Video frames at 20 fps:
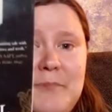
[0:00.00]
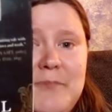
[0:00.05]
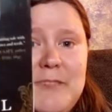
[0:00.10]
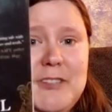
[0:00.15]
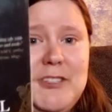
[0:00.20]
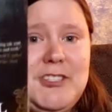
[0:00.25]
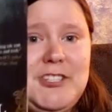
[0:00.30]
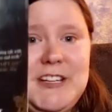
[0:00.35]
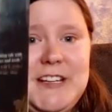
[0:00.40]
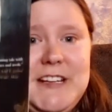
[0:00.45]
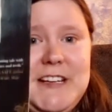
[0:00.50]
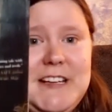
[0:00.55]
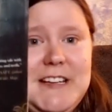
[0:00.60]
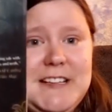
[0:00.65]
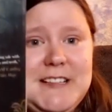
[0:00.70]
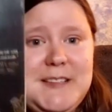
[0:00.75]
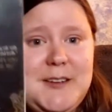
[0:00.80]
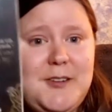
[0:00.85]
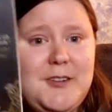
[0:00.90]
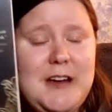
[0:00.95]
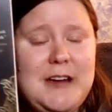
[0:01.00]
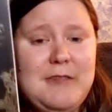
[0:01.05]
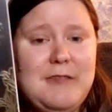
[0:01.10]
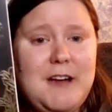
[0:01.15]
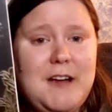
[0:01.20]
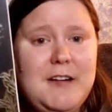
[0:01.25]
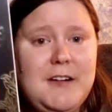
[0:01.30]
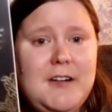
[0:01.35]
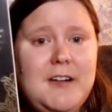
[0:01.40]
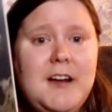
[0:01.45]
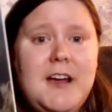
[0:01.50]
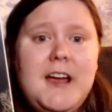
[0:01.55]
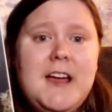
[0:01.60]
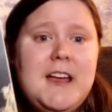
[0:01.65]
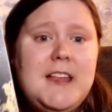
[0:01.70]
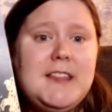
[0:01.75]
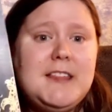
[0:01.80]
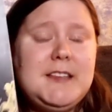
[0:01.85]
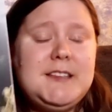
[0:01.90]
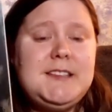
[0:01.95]
She is a great writer.
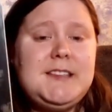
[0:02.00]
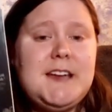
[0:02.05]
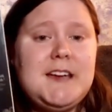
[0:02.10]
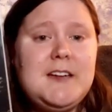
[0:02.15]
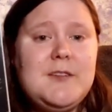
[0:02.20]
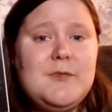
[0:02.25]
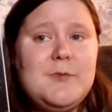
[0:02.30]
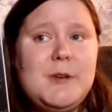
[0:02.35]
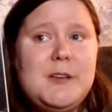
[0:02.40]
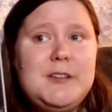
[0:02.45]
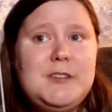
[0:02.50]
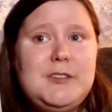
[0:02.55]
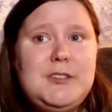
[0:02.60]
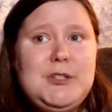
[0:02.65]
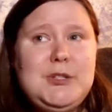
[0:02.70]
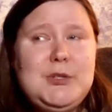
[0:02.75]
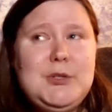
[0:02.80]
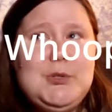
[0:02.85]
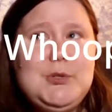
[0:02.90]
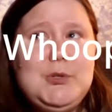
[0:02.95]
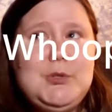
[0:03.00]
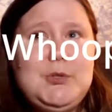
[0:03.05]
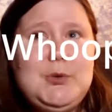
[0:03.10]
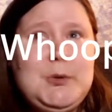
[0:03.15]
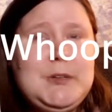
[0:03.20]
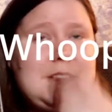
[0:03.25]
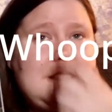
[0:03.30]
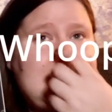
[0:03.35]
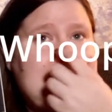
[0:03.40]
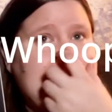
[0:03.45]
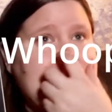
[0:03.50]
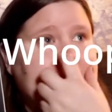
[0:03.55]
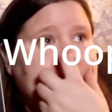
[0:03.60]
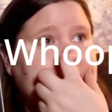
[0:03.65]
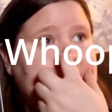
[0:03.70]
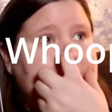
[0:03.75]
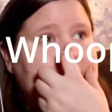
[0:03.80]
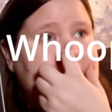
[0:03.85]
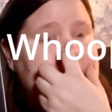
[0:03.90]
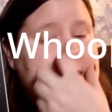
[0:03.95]
The second one, Two
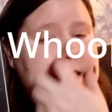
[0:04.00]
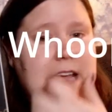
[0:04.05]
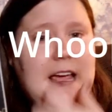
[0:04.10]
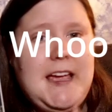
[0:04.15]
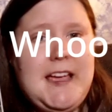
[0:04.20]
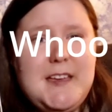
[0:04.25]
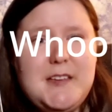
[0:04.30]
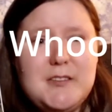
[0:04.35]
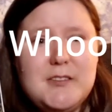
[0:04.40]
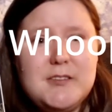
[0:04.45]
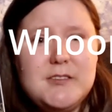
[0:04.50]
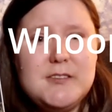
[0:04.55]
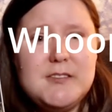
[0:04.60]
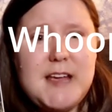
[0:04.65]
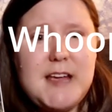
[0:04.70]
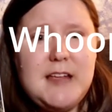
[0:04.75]
Twisted Tales,